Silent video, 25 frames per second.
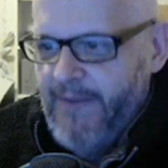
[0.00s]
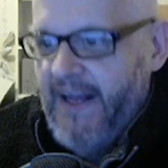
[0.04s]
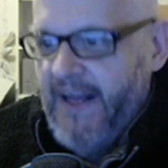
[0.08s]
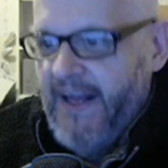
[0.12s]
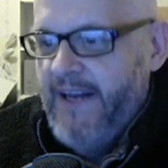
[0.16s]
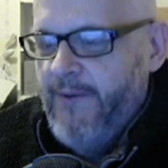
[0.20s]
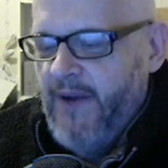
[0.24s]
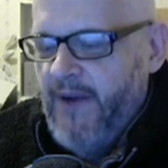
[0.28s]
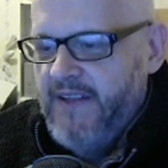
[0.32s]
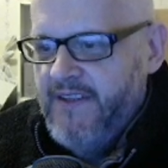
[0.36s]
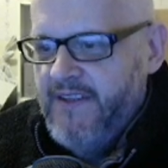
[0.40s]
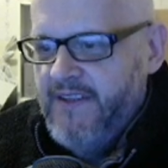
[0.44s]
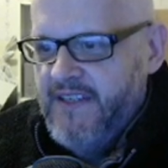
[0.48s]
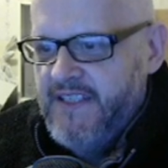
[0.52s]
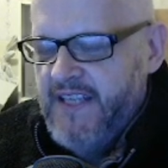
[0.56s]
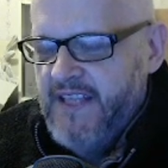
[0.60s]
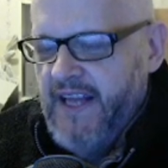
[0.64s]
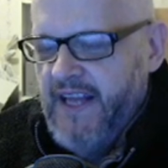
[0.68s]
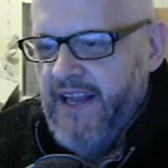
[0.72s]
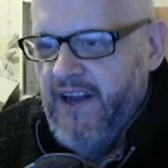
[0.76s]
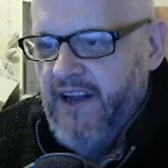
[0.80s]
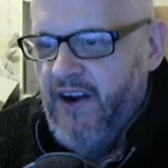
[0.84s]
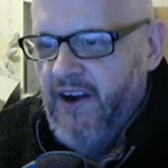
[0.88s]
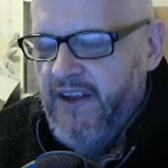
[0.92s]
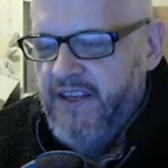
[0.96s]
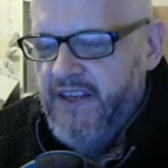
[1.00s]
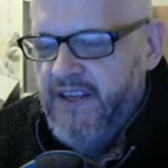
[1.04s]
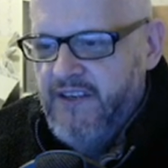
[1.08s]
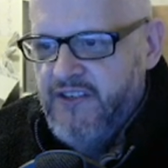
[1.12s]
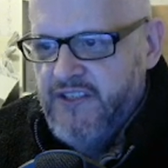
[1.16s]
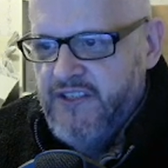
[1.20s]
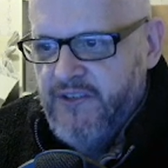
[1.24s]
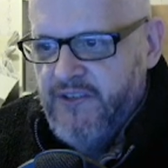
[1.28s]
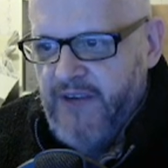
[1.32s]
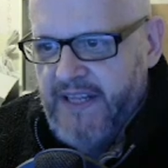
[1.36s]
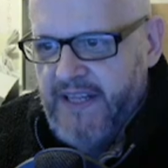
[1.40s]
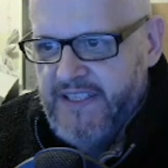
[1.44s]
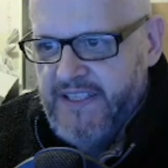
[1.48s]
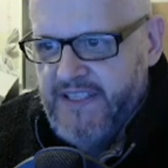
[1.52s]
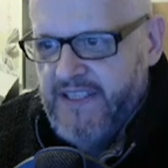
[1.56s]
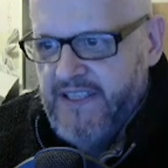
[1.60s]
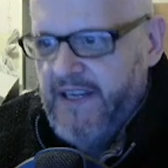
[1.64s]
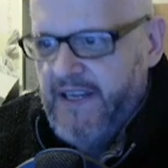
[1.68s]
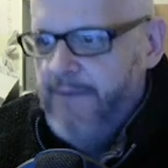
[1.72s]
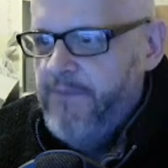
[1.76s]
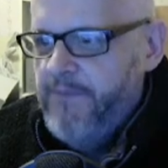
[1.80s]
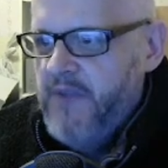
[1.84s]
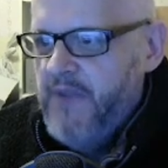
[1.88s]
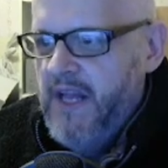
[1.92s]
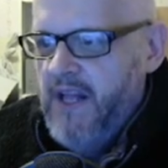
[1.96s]
But anyway, as I say, I used to
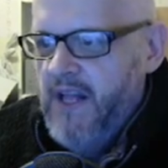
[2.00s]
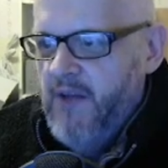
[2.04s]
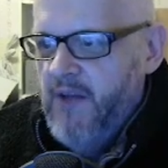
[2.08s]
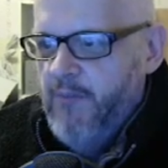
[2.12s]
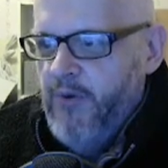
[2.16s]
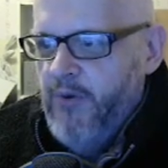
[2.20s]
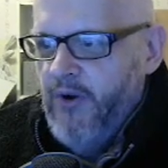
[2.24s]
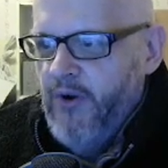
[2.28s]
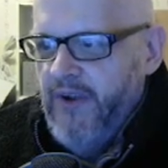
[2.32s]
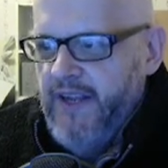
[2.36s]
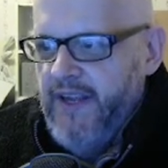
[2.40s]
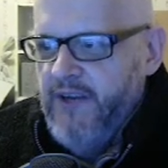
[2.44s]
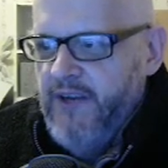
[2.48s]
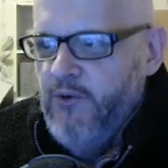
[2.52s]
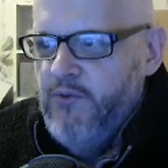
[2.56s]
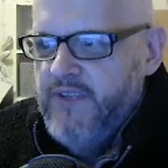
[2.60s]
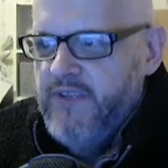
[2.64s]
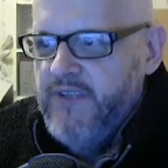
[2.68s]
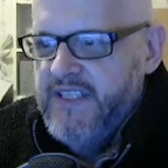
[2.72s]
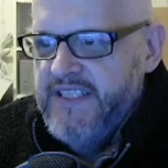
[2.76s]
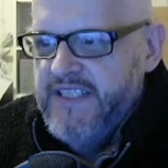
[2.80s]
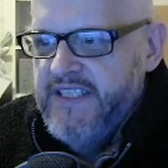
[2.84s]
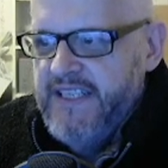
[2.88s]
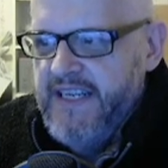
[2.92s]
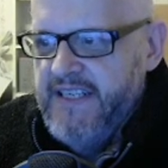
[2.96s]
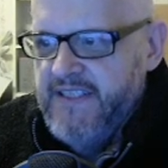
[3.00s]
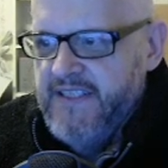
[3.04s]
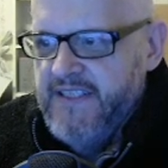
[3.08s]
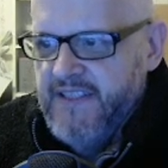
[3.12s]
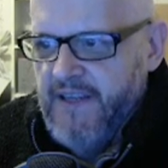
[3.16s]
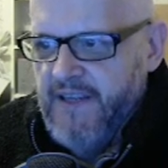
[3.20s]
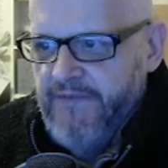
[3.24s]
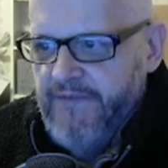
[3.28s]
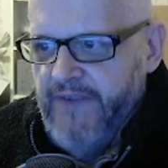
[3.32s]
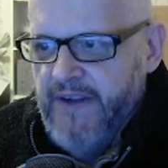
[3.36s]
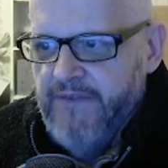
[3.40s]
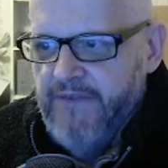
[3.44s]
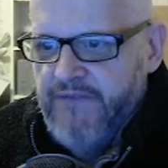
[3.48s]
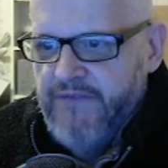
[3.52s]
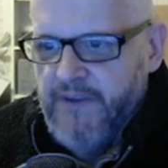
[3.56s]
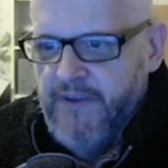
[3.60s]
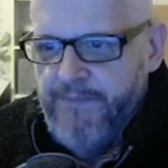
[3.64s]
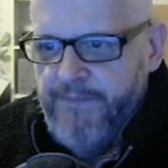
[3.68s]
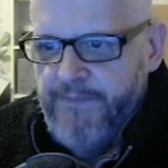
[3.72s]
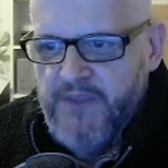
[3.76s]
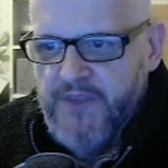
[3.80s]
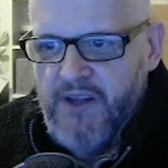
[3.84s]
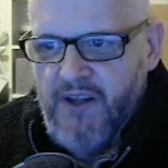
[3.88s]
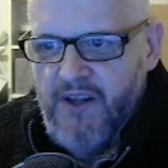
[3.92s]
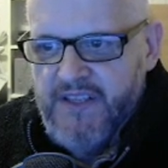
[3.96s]
actually put in all the seasons, I think
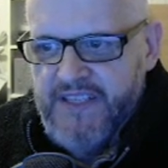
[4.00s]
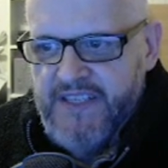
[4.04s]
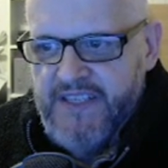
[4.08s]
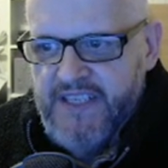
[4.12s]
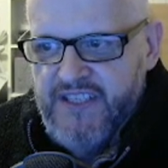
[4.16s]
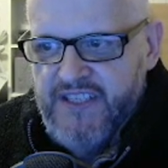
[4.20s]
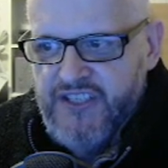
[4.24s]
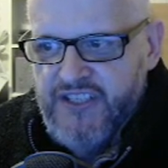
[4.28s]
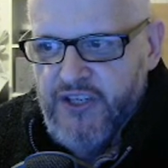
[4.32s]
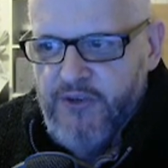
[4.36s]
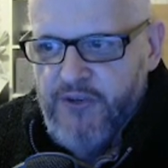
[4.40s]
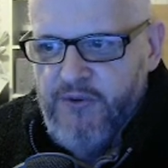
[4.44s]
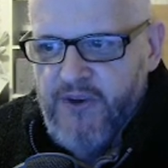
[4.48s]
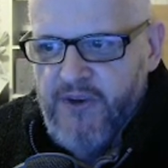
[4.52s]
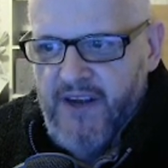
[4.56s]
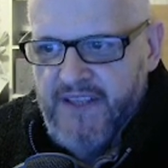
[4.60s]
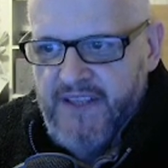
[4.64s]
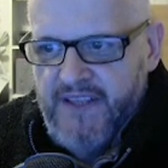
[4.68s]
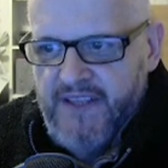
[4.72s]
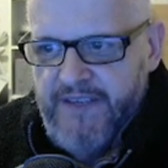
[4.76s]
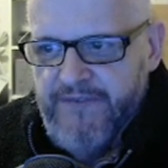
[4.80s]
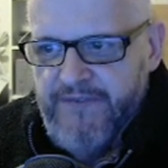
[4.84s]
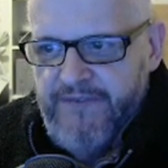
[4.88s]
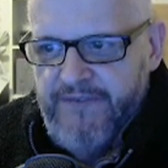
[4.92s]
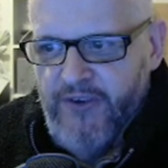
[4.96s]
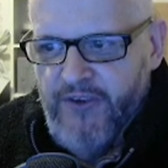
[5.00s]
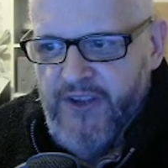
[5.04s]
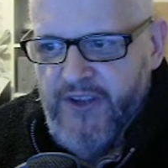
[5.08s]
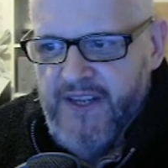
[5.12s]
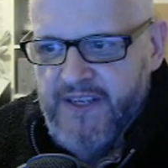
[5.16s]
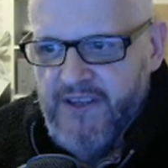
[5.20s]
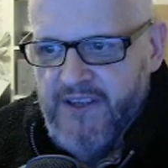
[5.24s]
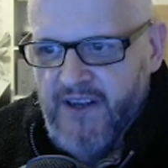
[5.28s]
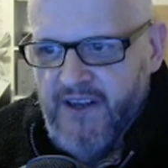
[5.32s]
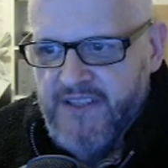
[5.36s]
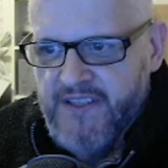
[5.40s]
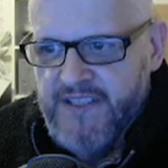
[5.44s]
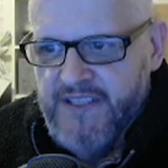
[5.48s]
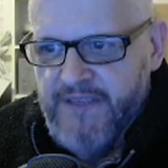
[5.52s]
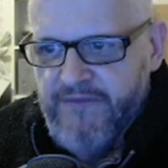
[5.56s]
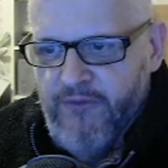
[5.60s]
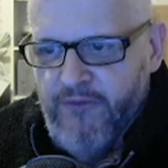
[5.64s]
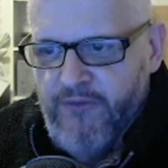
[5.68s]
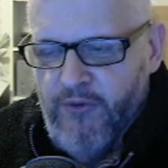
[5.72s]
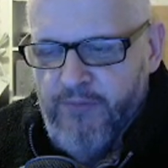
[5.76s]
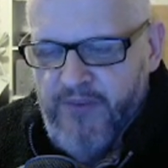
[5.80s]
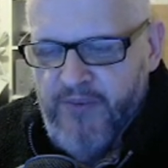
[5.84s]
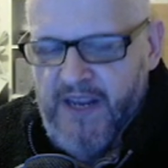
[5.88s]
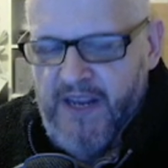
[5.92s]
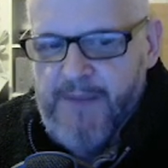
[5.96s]
from 92, 93,
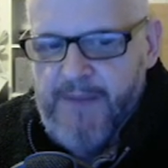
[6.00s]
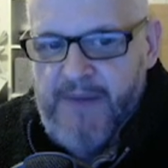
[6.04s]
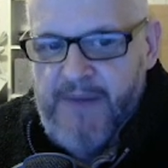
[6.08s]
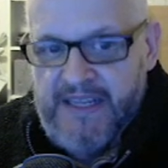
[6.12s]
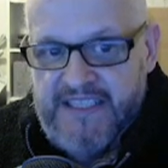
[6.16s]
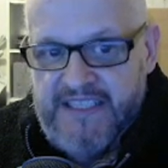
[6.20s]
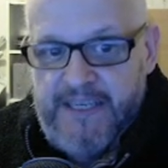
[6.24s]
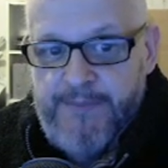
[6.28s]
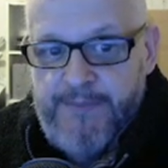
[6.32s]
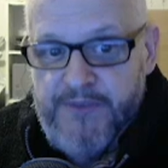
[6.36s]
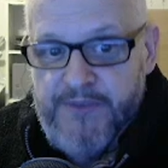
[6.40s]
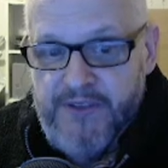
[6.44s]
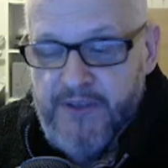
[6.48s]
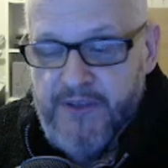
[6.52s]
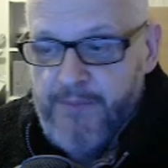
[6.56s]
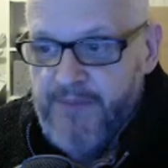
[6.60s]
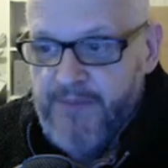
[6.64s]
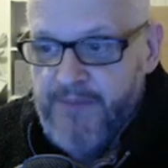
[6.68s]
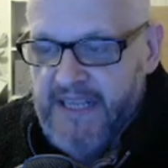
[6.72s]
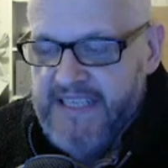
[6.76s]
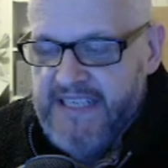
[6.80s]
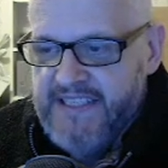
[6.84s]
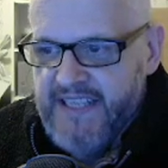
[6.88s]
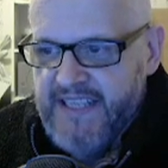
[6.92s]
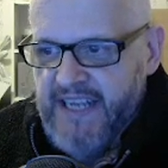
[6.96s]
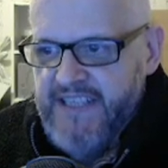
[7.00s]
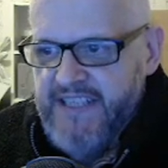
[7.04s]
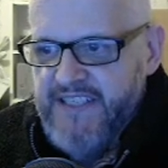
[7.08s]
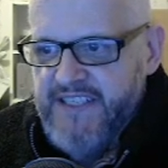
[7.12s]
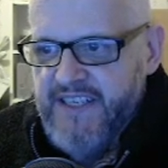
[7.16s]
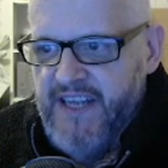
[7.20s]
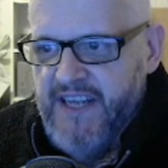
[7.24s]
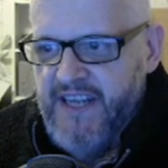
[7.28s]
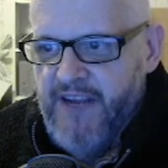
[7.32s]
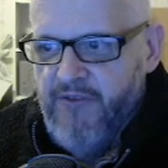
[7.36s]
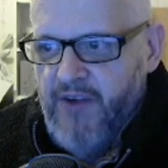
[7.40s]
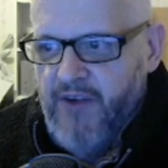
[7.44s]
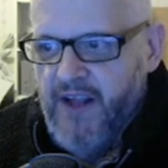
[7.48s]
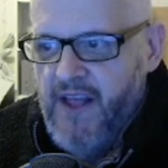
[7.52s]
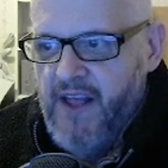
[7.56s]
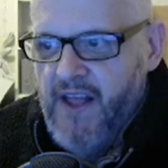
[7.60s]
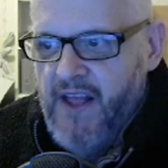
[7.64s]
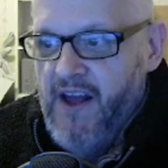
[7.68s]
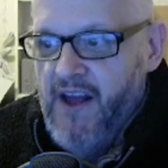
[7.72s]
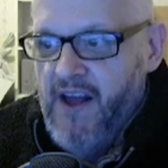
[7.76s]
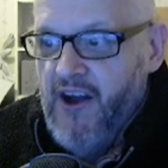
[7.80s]
94, pretty much up until the PlayStation era.